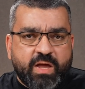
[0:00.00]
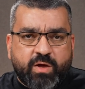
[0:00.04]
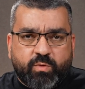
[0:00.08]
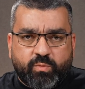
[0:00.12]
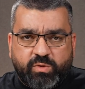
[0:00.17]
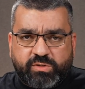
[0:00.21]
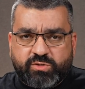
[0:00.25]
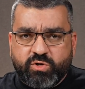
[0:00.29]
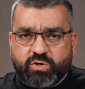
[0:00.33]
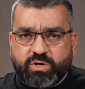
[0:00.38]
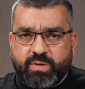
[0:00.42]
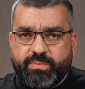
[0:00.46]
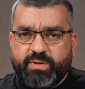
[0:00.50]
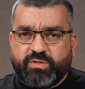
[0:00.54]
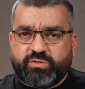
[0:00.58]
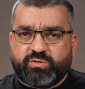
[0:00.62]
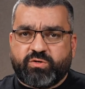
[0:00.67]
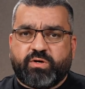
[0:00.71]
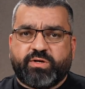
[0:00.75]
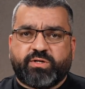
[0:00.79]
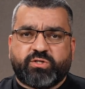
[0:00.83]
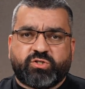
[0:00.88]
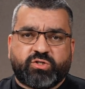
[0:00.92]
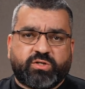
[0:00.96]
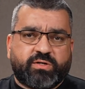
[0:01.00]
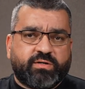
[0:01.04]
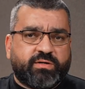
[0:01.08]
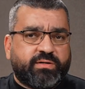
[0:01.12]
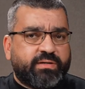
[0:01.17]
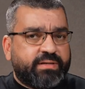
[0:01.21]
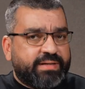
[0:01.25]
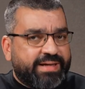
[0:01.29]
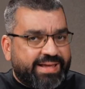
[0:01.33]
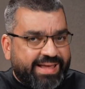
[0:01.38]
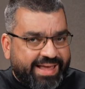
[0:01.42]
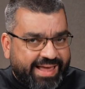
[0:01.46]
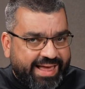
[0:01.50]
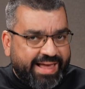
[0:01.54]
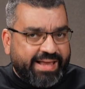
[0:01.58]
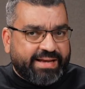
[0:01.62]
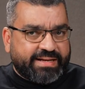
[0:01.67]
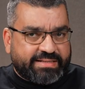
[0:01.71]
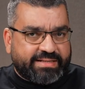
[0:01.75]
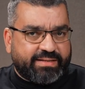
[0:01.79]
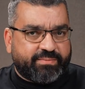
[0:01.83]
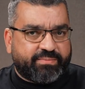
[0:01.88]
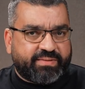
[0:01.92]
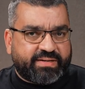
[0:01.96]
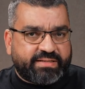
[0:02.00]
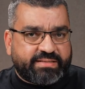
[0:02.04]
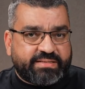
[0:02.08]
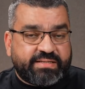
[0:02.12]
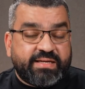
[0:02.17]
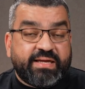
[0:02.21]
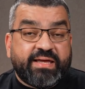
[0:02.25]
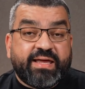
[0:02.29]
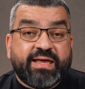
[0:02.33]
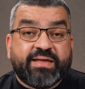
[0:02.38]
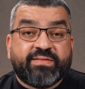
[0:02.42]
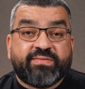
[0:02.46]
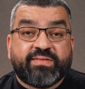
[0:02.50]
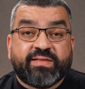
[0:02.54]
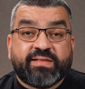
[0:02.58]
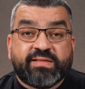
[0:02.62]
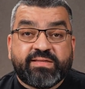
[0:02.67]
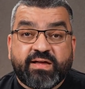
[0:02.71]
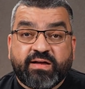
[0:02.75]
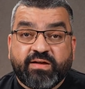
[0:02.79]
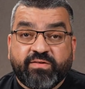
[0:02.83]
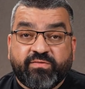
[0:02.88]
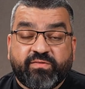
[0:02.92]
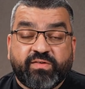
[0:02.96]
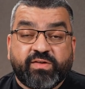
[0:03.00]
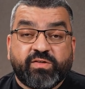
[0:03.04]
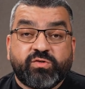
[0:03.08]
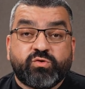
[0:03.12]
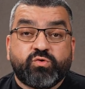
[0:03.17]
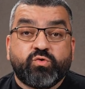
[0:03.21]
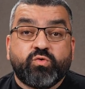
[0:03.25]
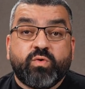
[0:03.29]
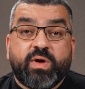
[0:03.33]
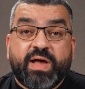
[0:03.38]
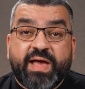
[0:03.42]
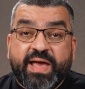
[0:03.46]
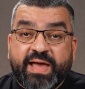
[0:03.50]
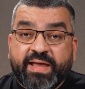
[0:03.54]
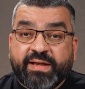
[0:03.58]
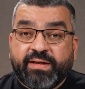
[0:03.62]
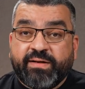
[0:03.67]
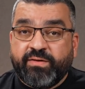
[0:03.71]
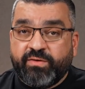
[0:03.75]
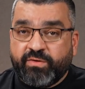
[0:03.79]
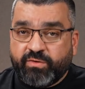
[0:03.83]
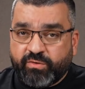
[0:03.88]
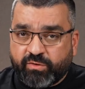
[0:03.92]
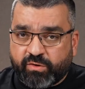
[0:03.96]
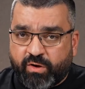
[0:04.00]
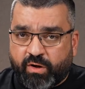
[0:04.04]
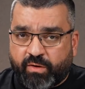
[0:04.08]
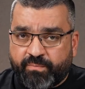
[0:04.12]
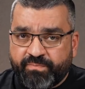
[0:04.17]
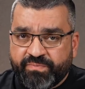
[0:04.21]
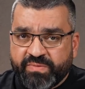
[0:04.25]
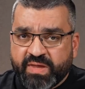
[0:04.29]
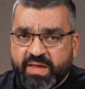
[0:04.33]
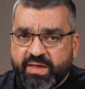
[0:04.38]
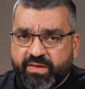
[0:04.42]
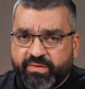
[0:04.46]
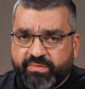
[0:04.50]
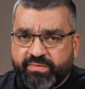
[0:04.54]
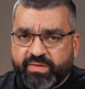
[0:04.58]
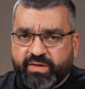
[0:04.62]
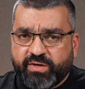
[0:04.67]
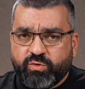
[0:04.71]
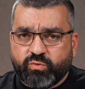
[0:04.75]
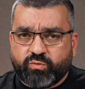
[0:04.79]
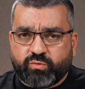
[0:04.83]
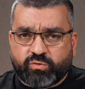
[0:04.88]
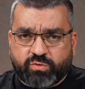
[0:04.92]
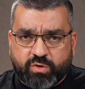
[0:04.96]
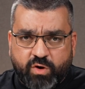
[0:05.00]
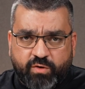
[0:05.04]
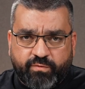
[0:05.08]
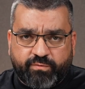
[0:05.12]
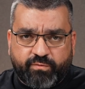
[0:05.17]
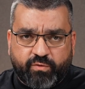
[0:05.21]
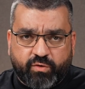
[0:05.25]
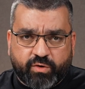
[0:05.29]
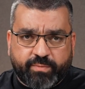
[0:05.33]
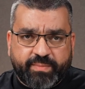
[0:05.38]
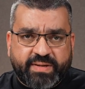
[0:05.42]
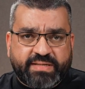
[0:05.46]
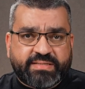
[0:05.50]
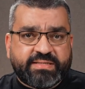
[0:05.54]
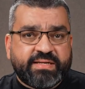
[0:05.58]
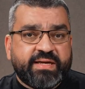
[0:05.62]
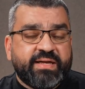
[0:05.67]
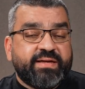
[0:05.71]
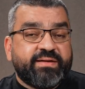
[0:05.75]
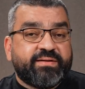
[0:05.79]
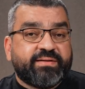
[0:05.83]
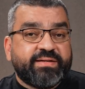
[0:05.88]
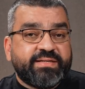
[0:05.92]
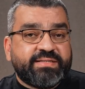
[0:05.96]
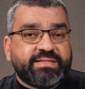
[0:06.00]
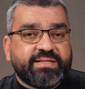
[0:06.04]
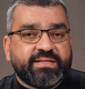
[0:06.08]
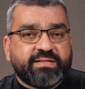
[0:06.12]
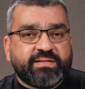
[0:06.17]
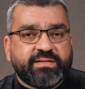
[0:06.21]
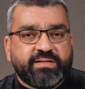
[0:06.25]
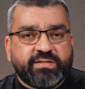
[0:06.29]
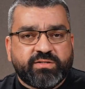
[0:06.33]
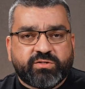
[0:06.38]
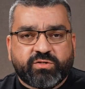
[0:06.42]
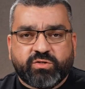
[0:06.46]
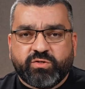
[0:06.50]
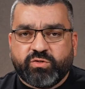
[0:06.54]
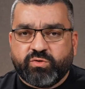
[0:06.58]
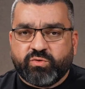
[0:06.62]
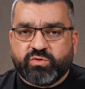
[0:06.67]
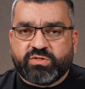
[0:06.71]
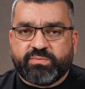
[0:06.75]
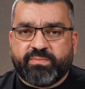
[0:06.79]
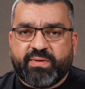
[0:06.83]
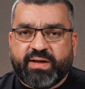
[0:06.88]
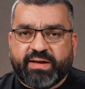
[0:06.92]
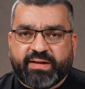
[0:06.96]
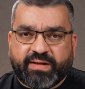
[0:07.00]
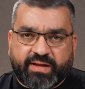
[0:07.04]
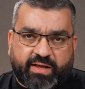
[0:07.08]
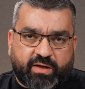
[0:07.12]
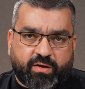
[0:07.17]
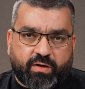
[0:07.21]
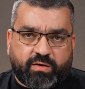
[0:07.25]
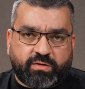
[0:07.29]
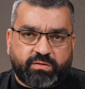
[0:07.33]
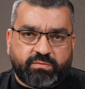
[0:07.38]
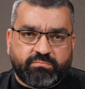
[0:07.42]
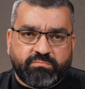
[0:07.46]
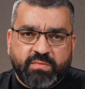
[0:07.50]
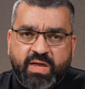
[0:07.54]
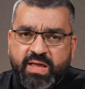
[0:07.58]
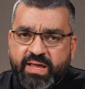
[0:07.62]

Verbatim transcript: We'll talk about RAW in general a little bit and then dive into N RAW, the new RAW format recently introduced by Nikon.